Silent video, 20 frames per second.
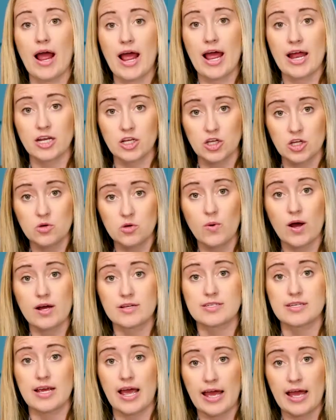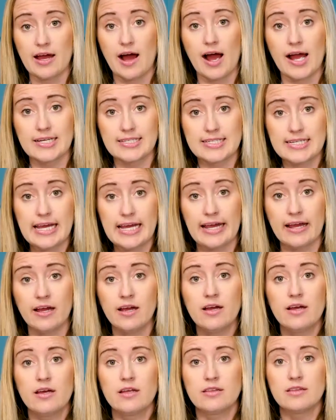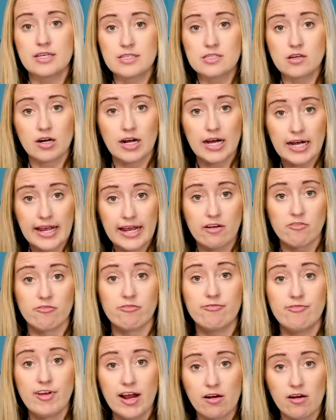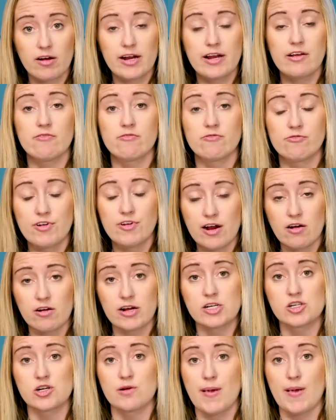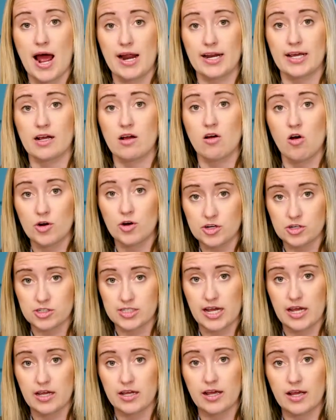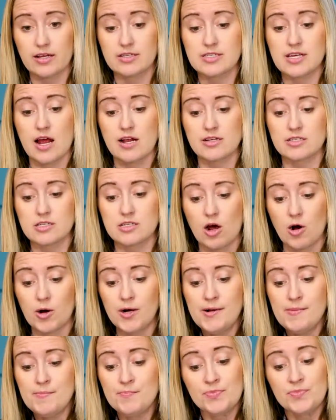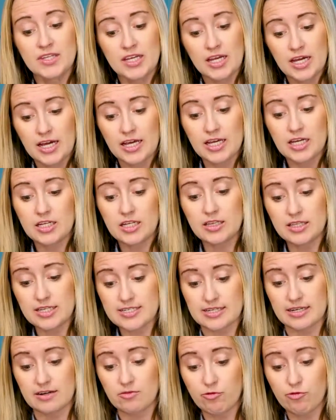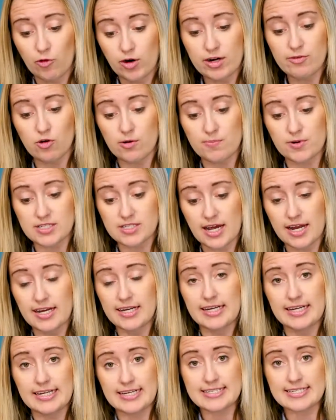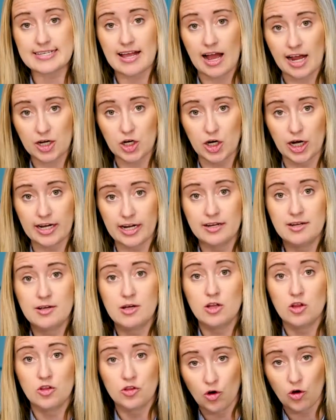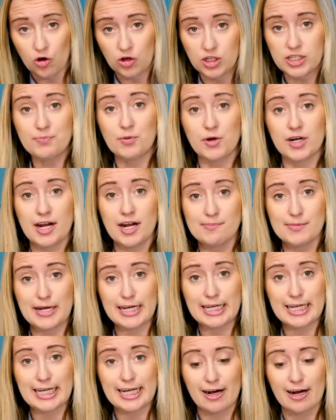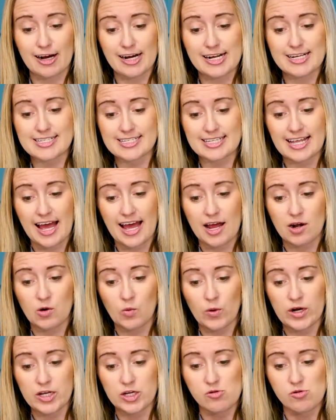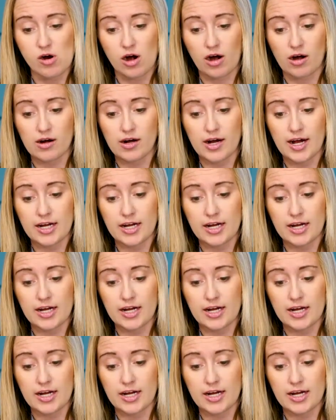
and USAID. These are, again, very, very dramatic undertakings. And so listen, 44% is not good. The only point I'm making here is that when you are